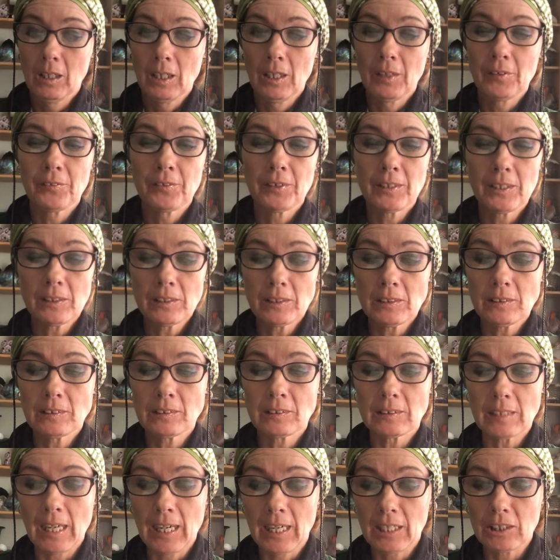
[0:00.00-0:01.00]
I think this
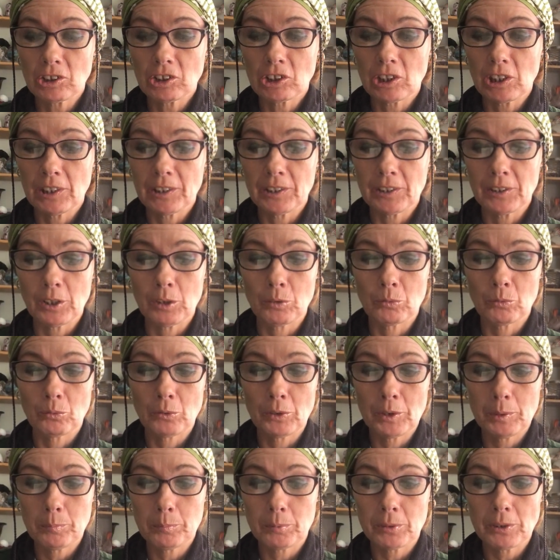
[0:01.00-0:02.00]
is actually a
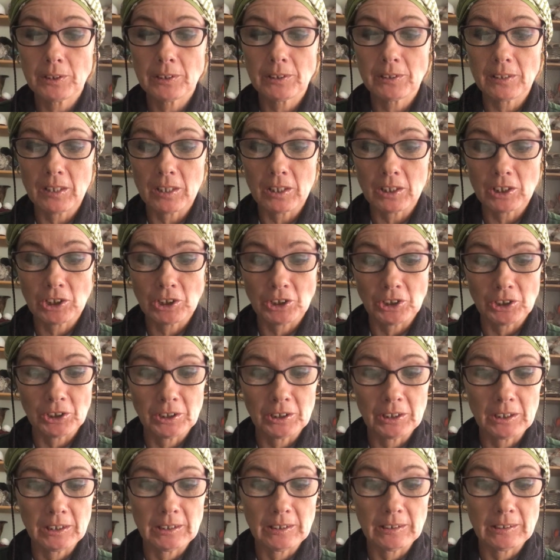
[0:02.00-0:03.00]

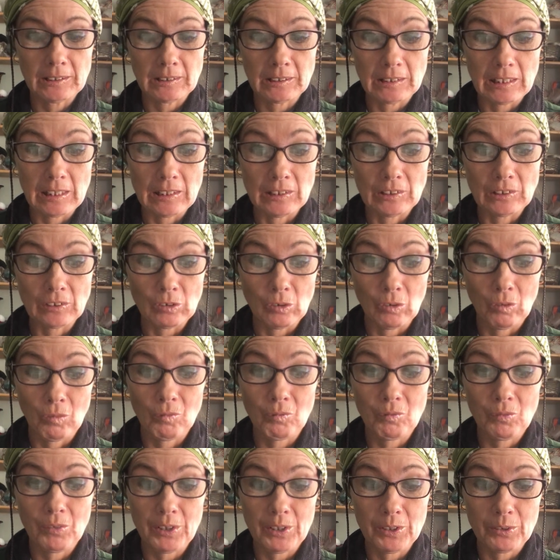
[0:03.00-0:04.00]
reproduction, it says,
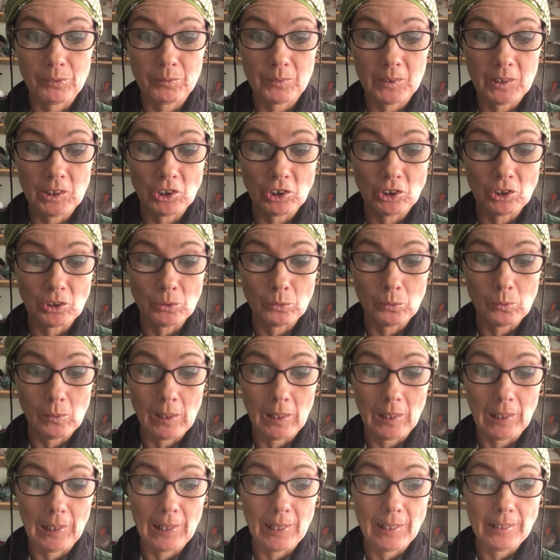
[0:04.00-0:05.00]
of the original
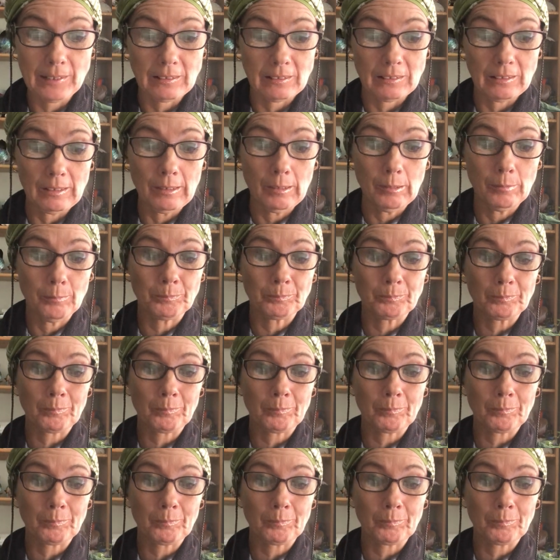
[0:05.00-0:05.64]
letter.